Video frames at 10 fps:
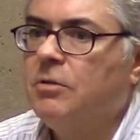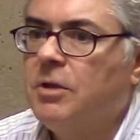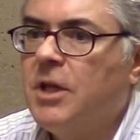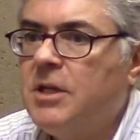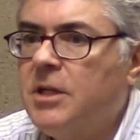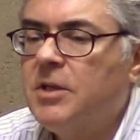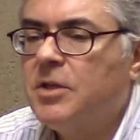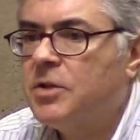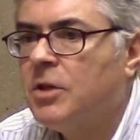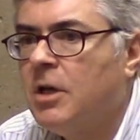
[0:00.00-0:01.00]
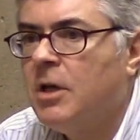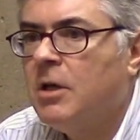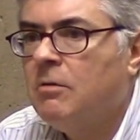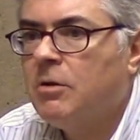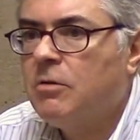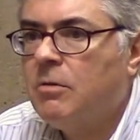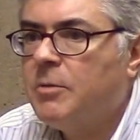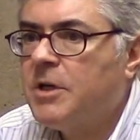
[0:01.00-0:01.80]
And they did this with a woman at